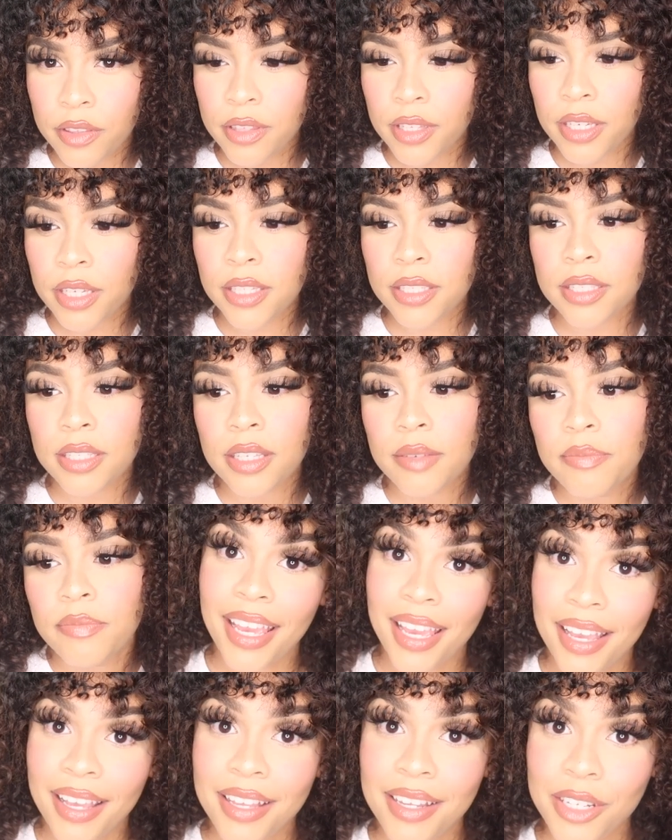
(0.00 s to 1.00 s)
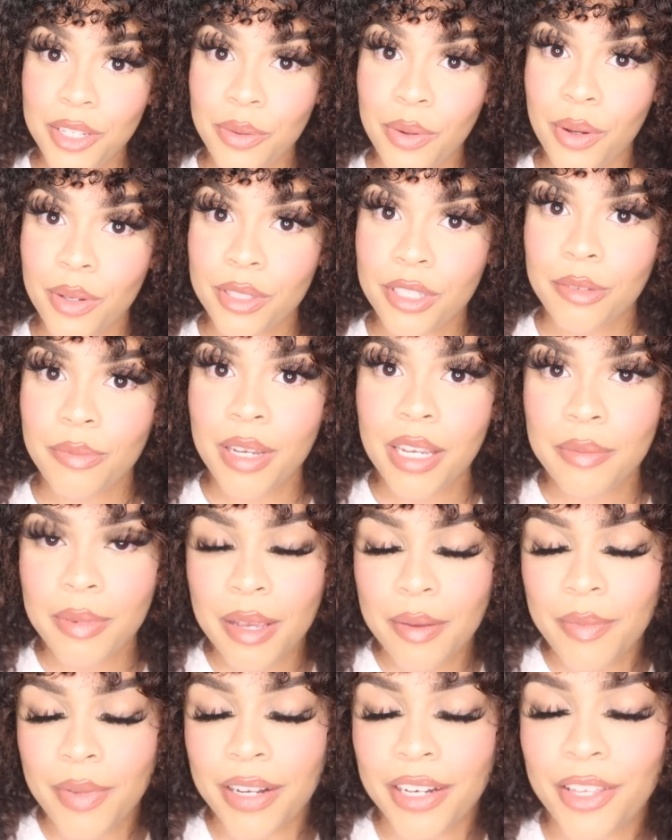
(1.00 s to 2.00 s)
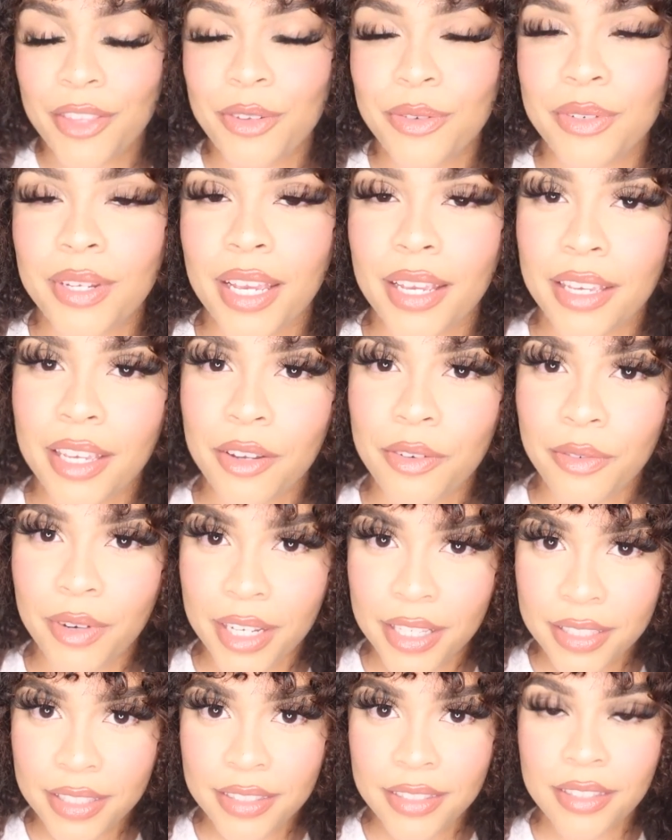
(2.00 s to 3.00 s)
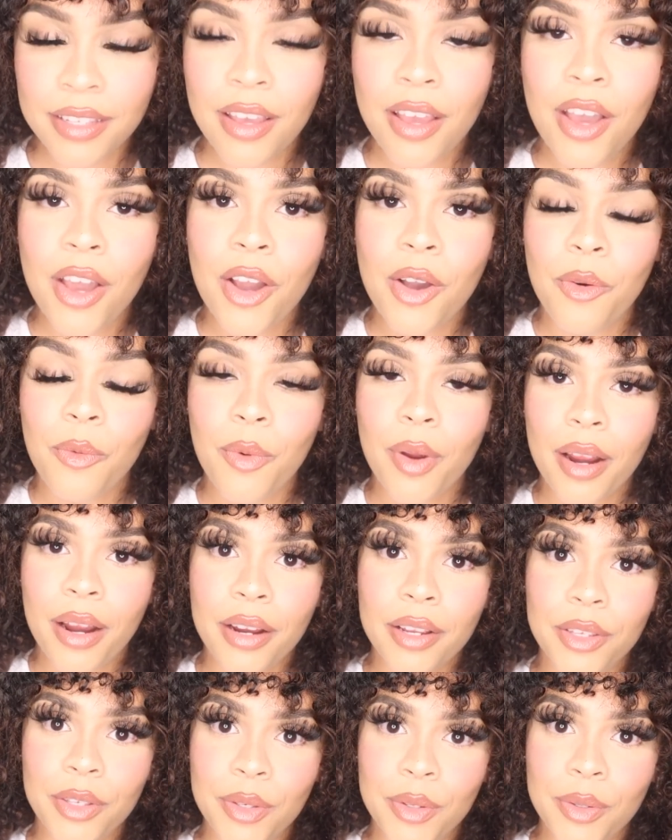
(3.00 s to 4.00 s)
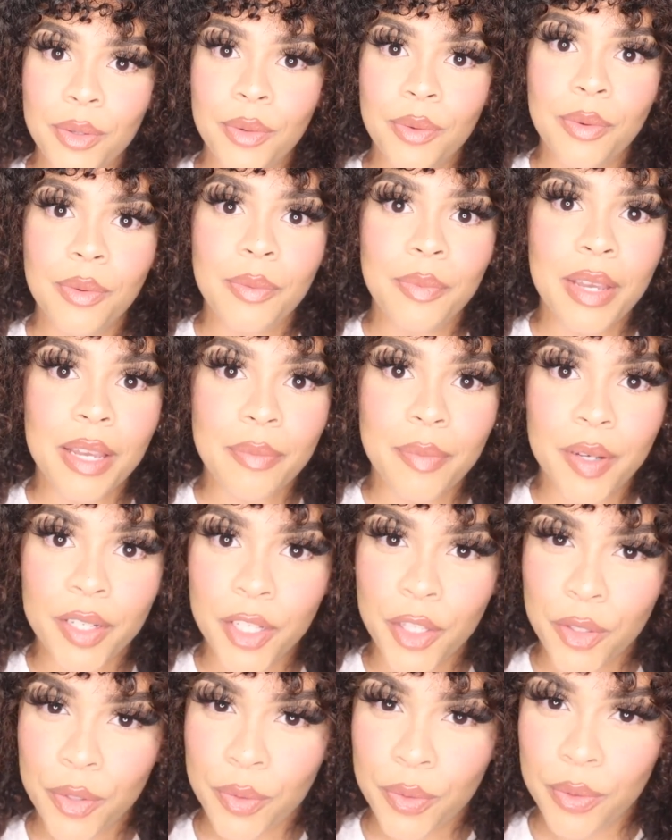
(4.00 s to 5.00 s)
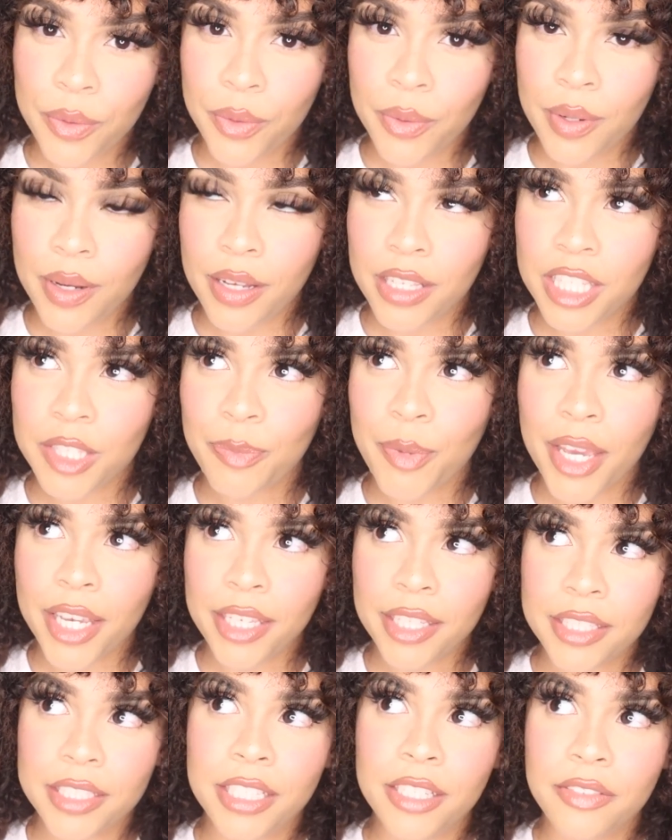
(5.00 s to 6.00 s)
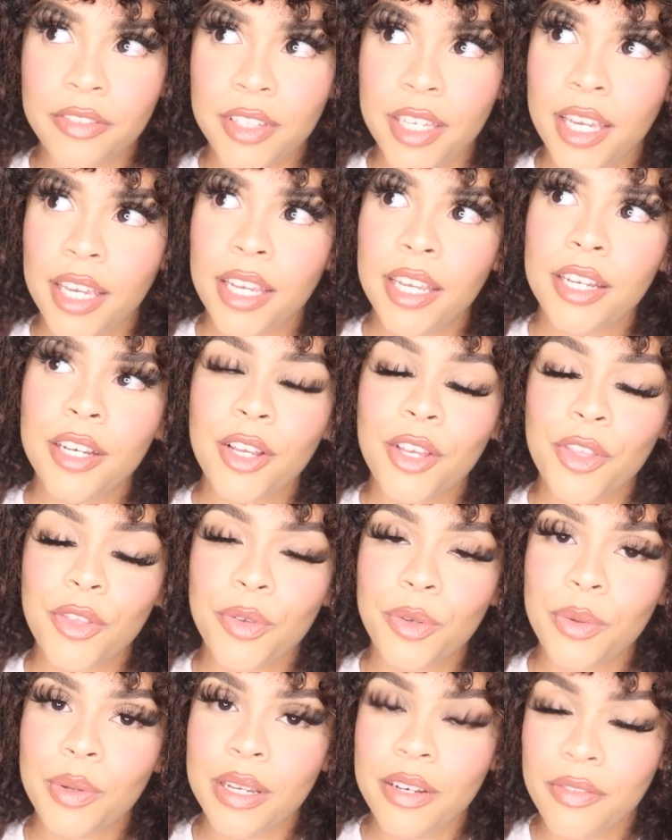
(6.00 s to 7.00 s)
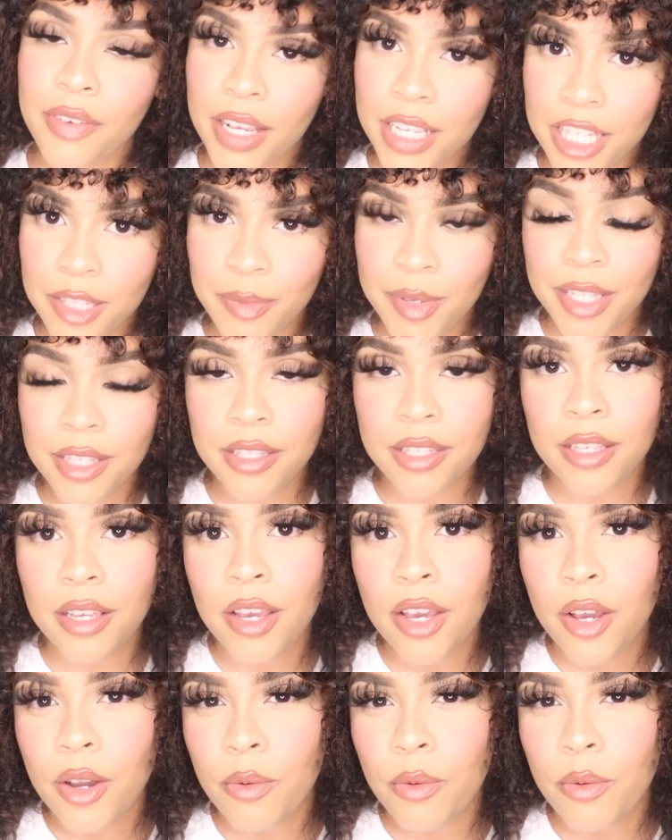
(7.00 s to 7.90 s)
on things. And you also might make money through taking risks, where you make money through speculative gain, through investments.